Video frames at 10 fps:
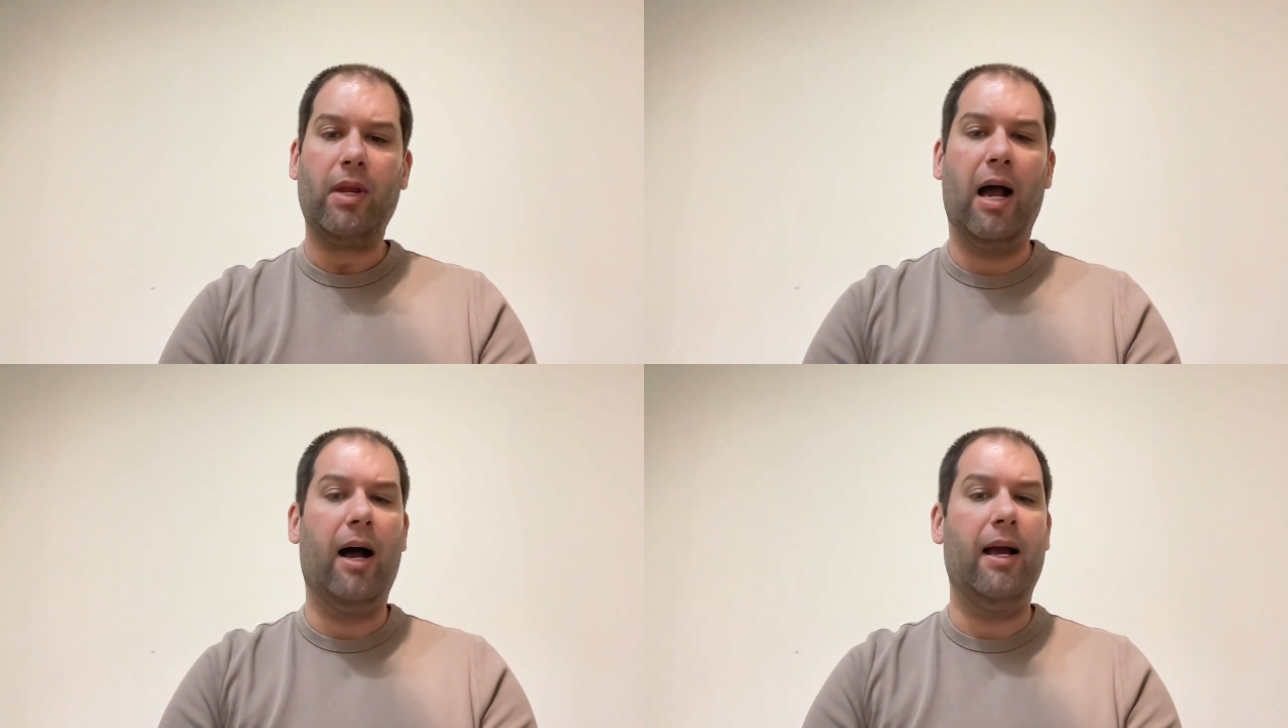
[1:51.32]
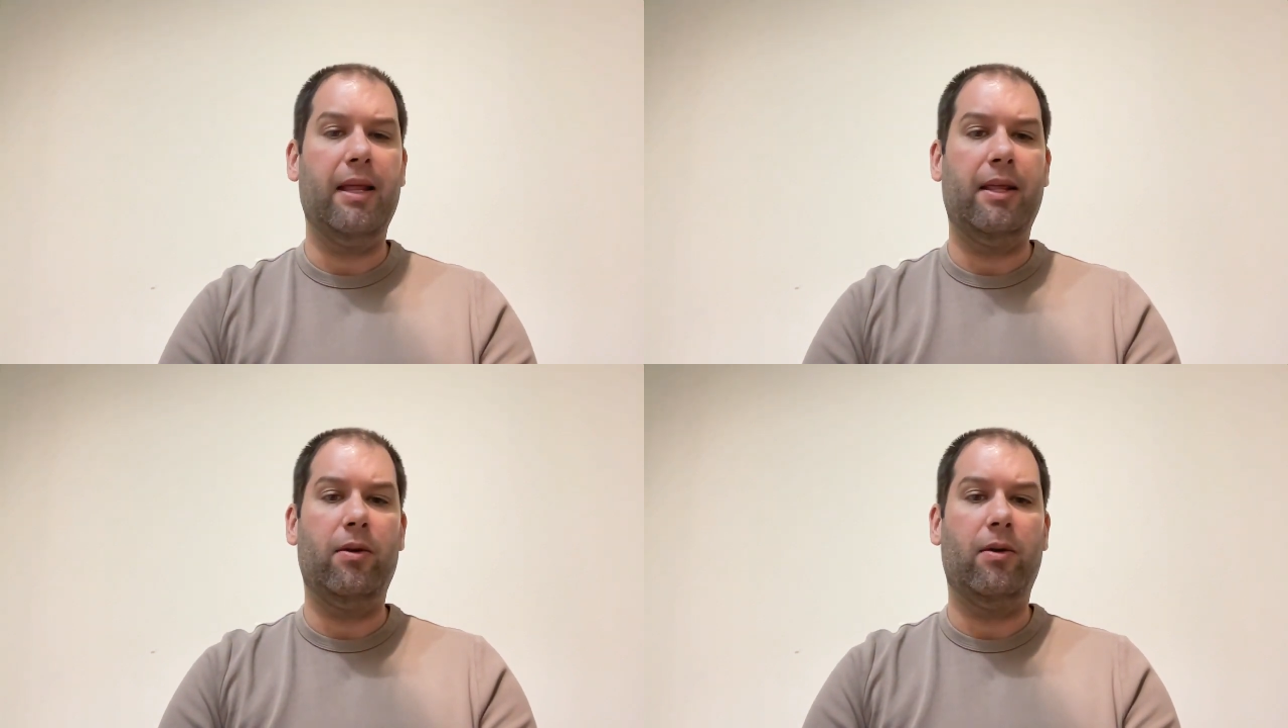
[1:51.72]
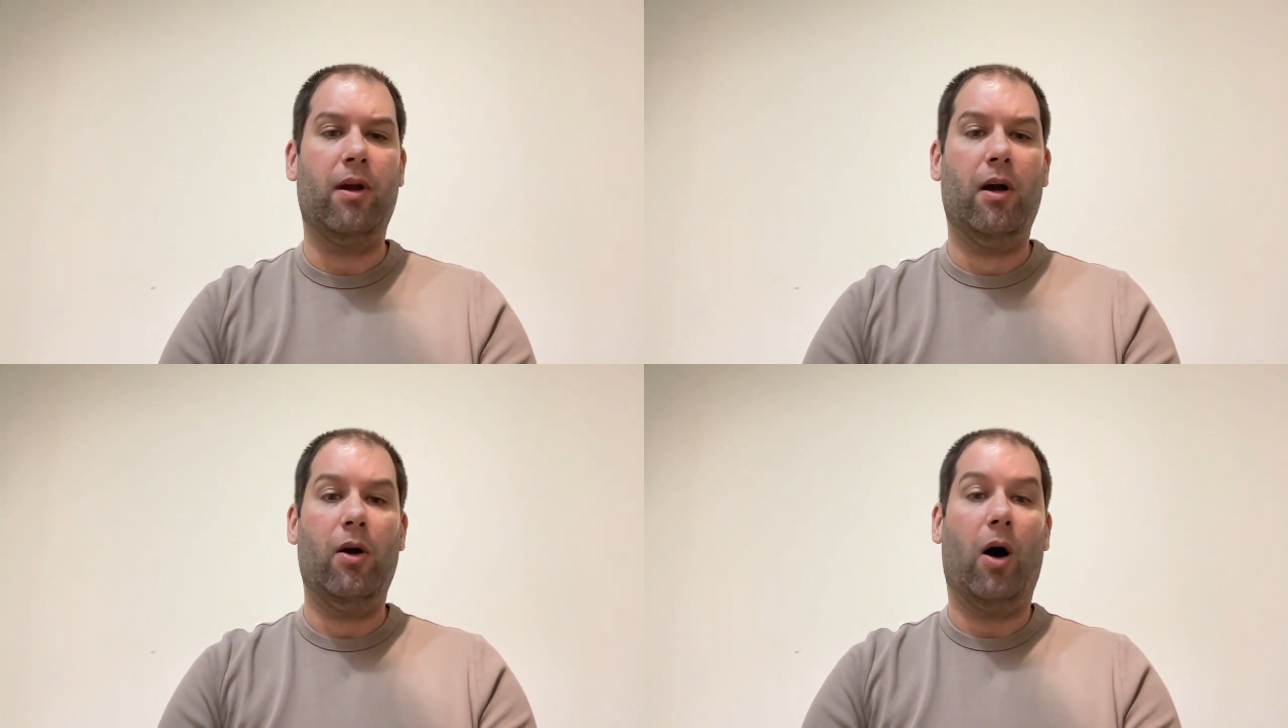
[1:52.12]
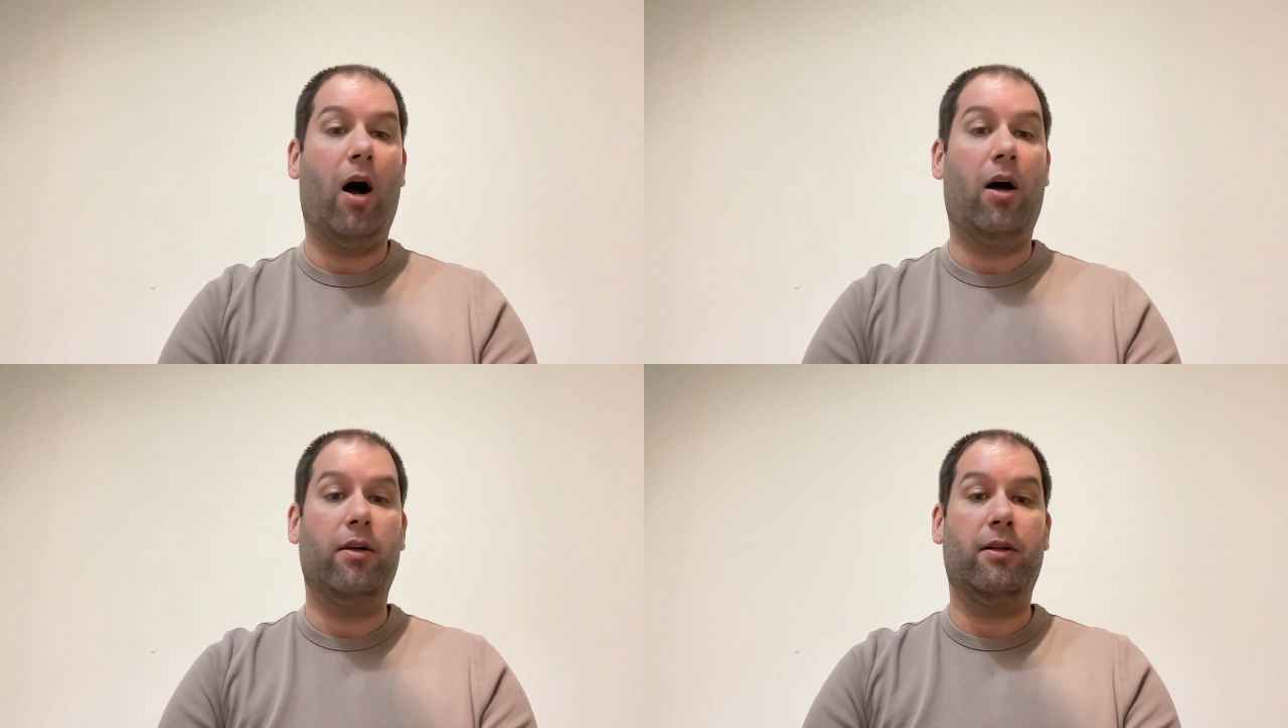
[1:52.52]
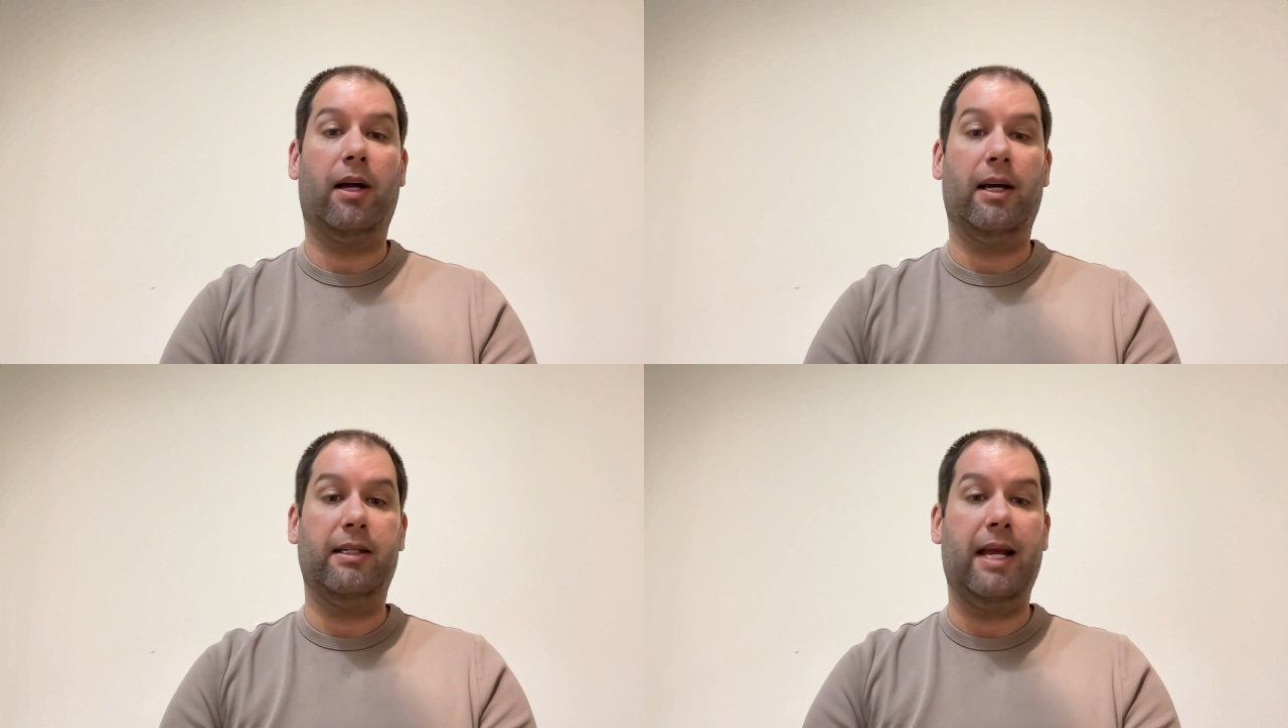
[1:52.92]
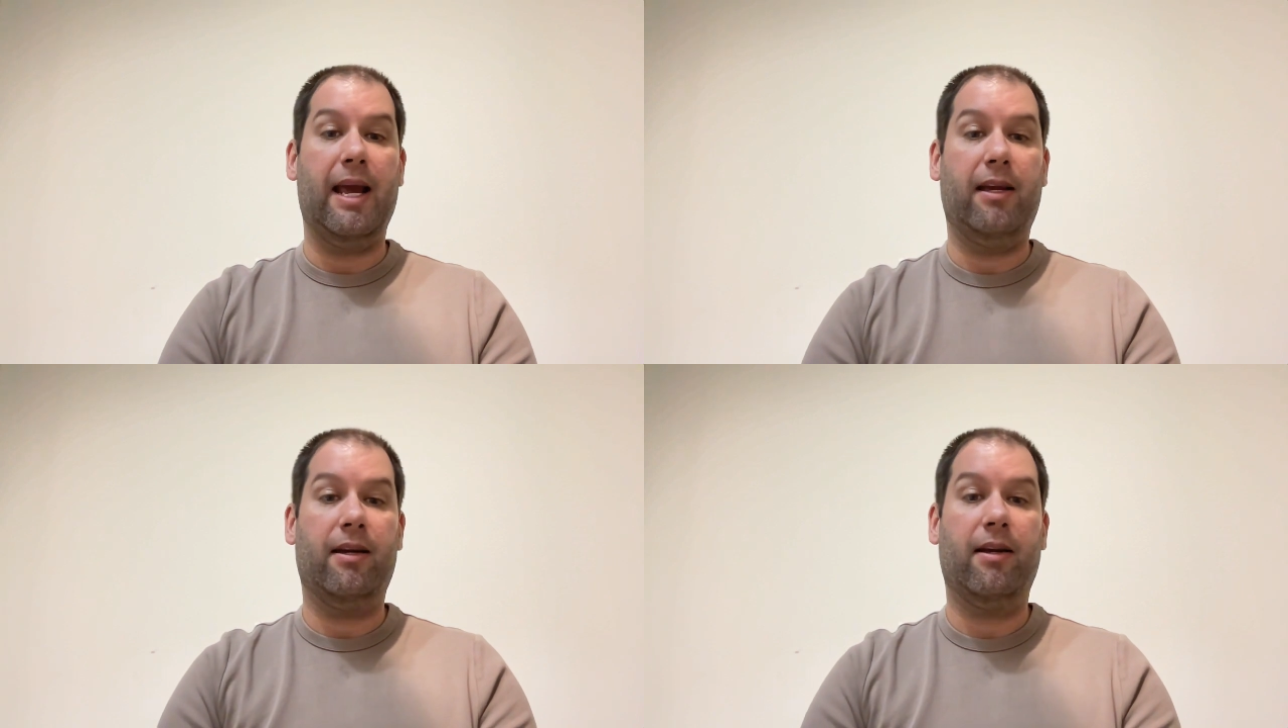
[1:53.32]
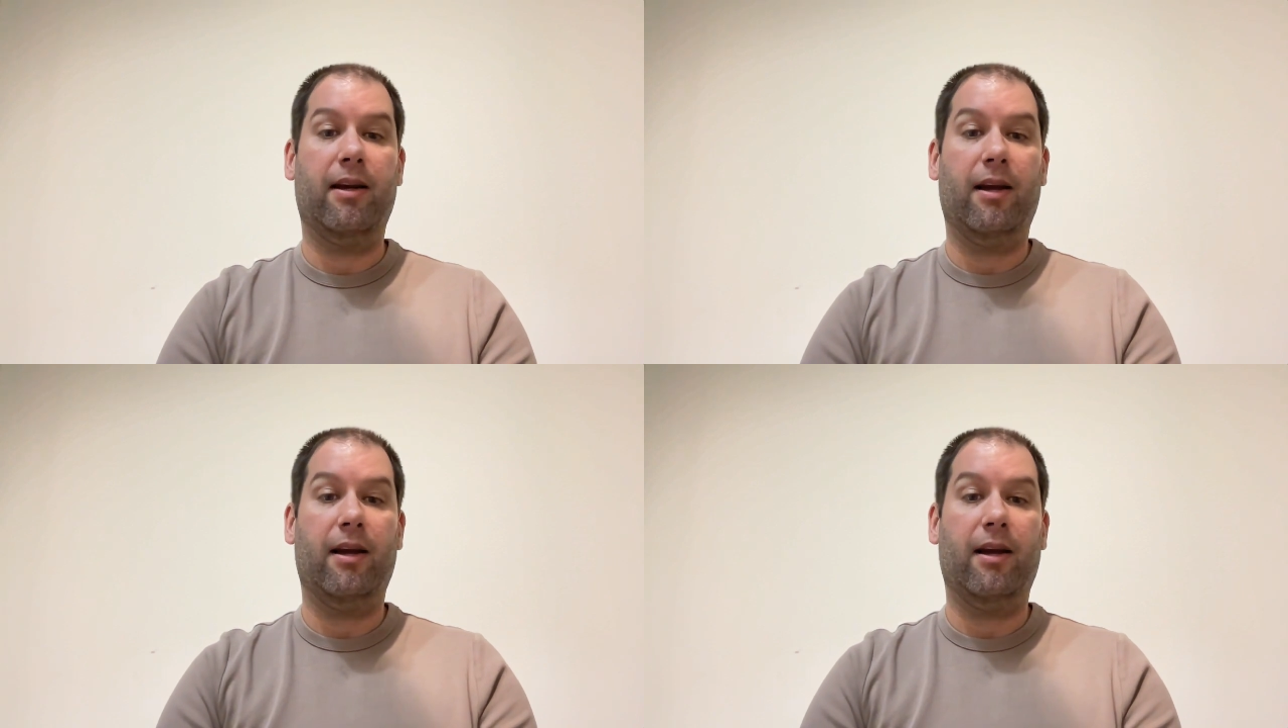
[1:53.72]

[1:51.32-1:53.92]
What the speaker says: And then I'll take